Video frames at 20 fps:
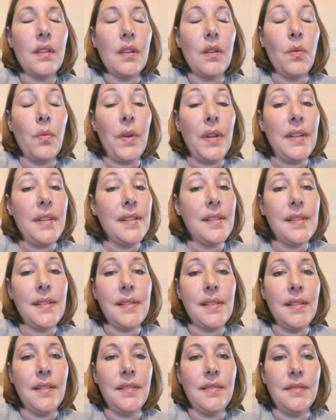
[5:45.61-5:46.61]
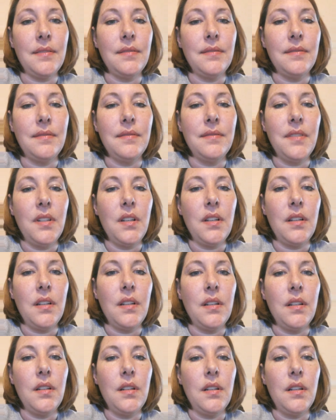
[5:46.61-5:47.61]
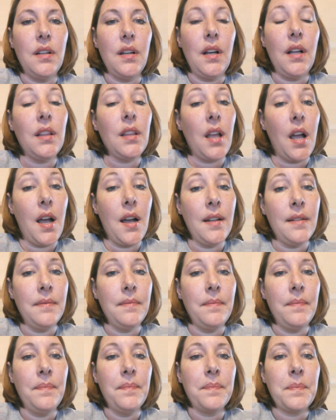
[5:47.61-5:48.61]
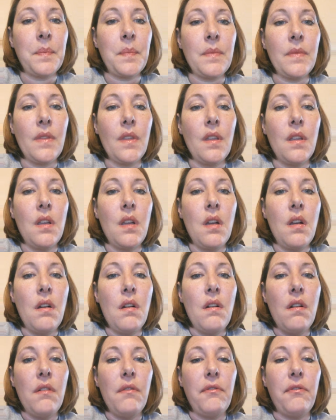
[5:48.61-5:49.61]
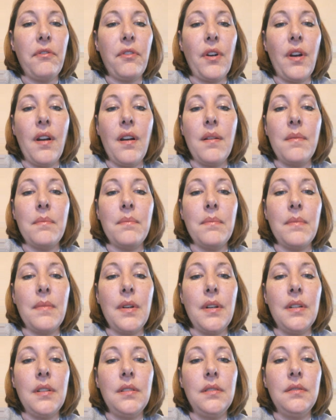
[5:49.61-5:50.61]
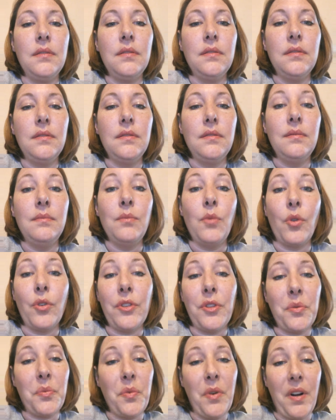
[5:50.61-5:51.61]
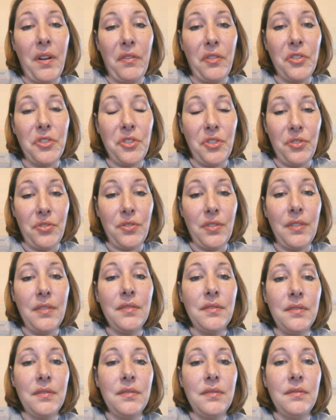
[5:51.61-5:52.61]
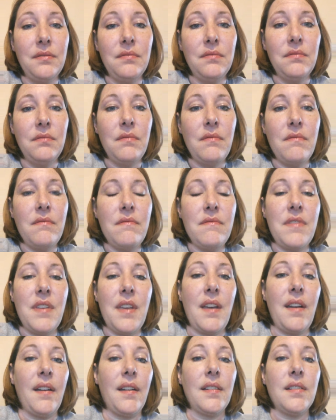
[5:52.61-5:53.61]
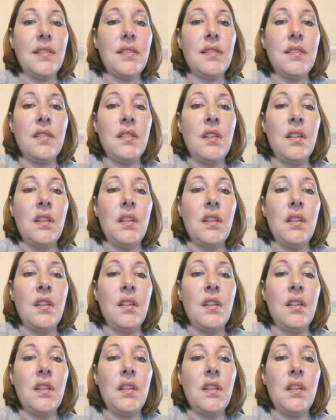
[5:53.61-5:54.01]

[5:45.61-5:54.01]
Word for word: witnesses it a lot from more than one of her children that